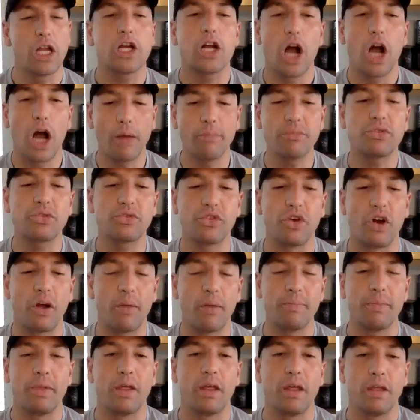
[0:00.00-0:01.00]
comes
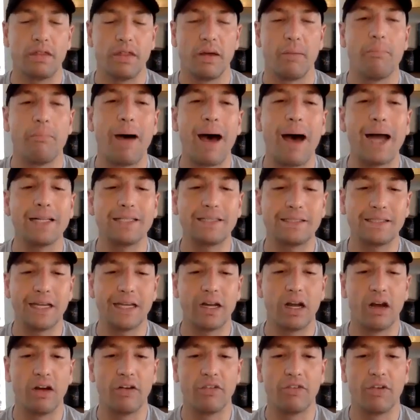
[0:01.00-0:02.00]
from the
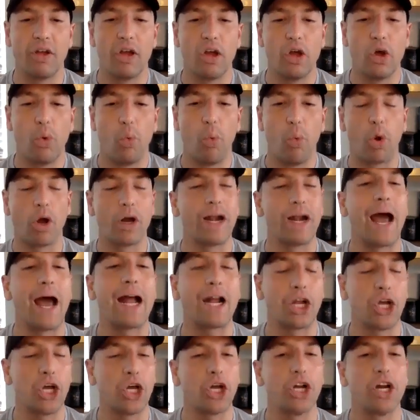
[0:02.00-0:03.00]
mindset of we're
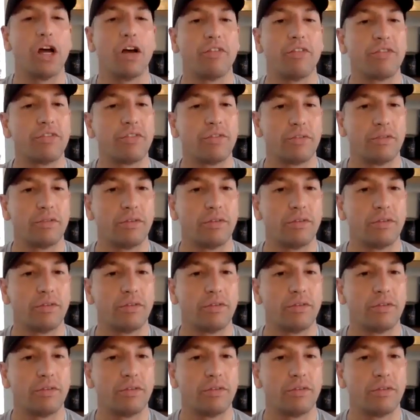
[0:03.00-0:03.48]
not good enough.